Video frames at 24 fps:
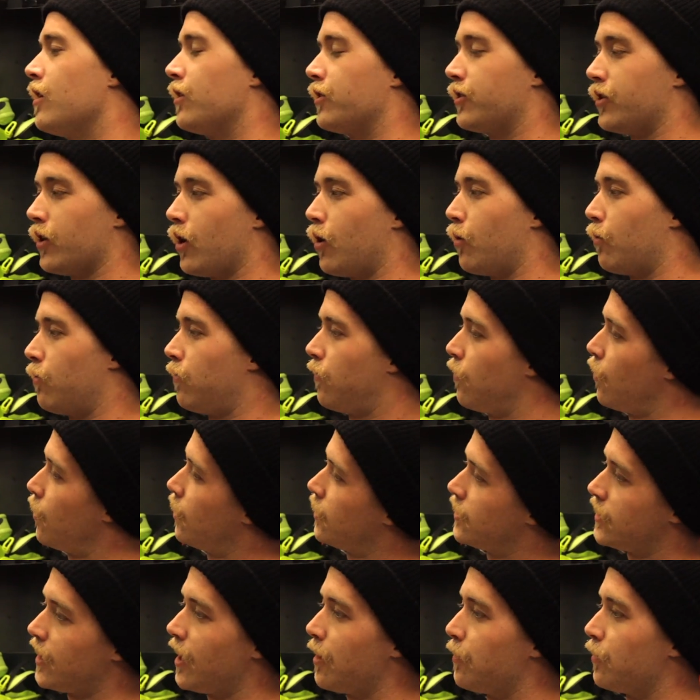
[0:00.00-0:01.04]
So, for
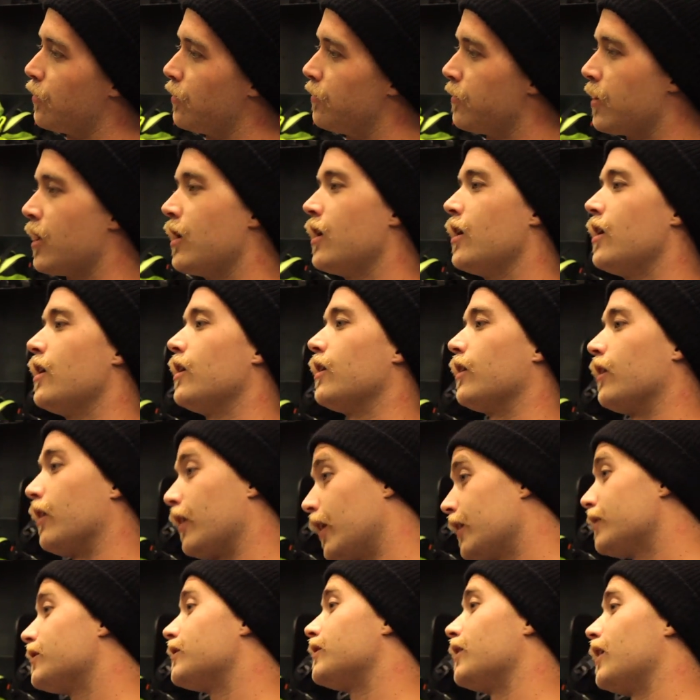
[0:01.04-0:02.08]
example,
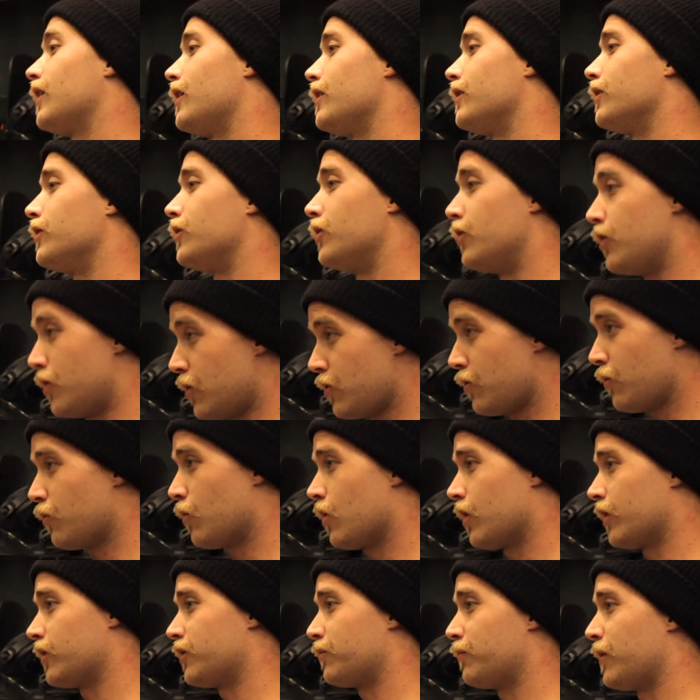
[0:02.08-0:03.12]
let's say that you
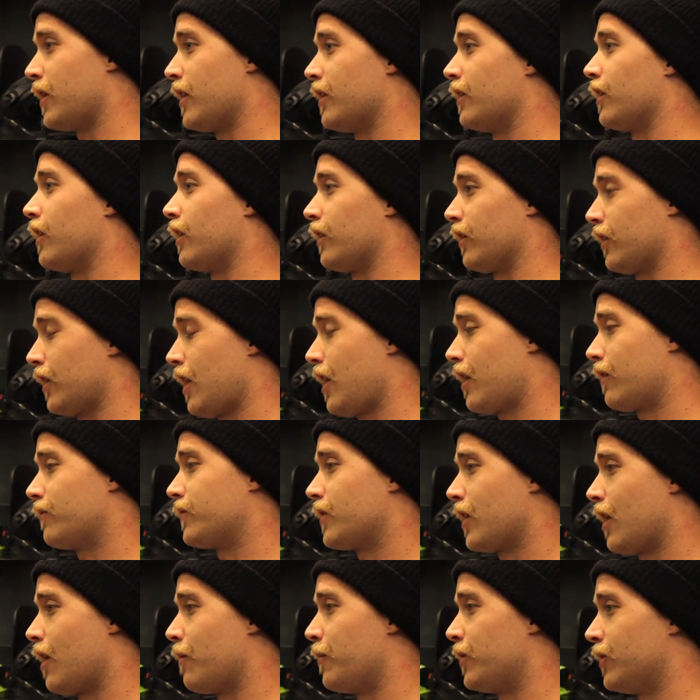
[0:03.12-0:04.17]
want to spend a lot of
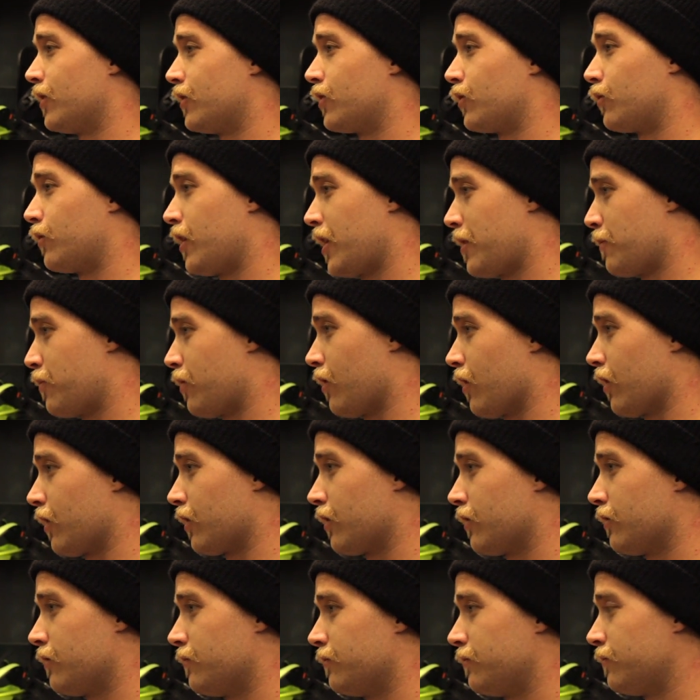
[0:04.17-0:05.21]
time in the terrain park.
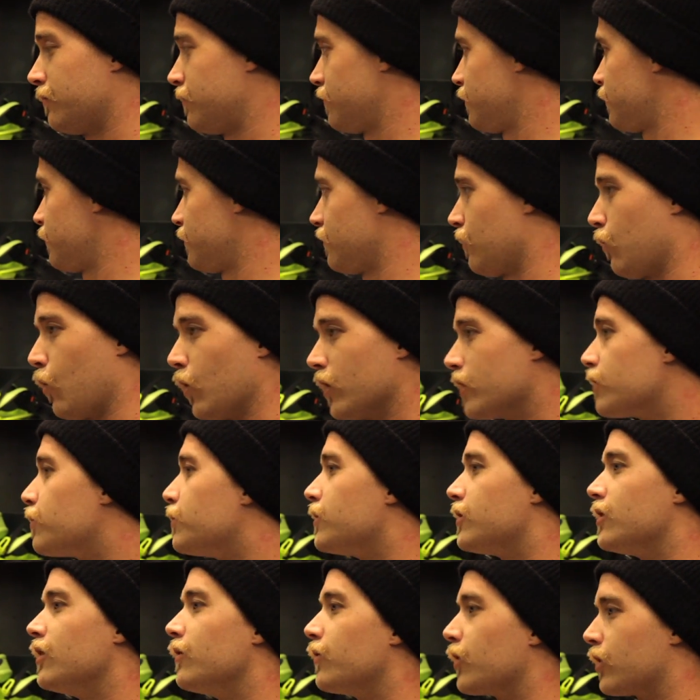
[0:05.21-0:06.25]
What
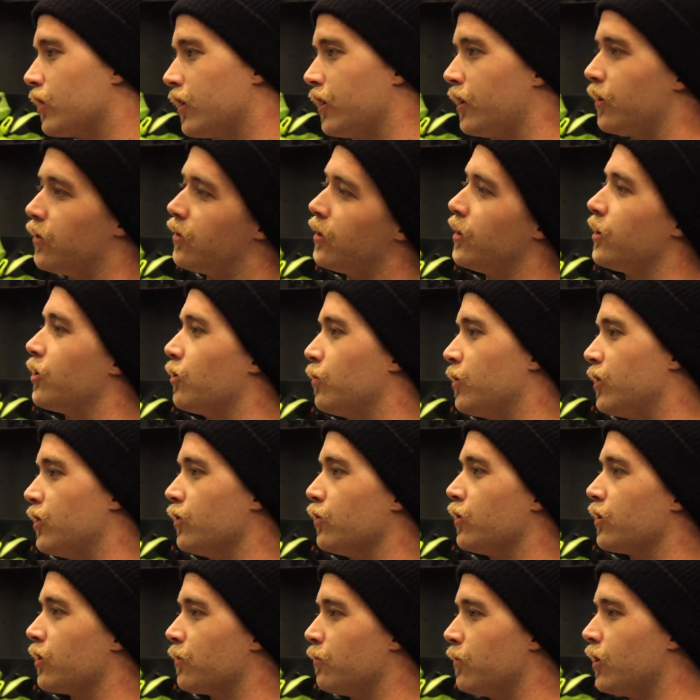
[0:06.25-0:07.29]
specifically do you think you'll be
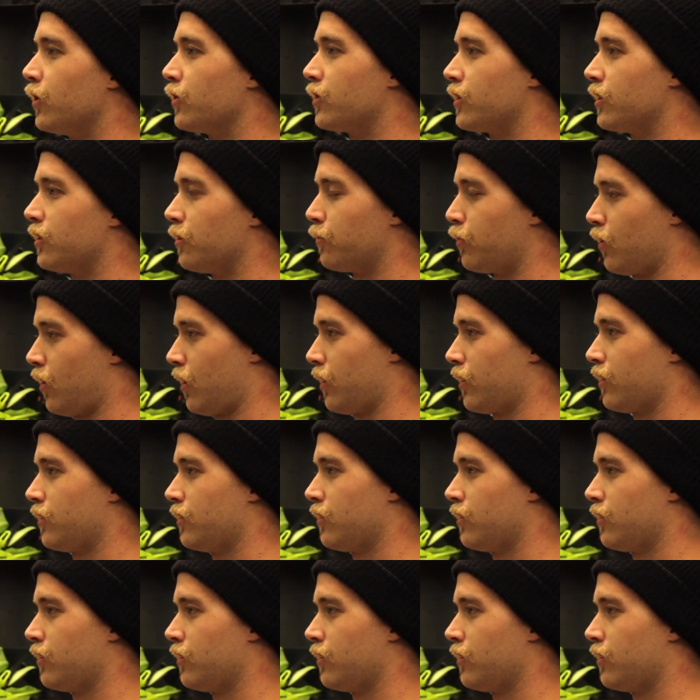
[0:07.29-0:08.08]
doing the most in the park?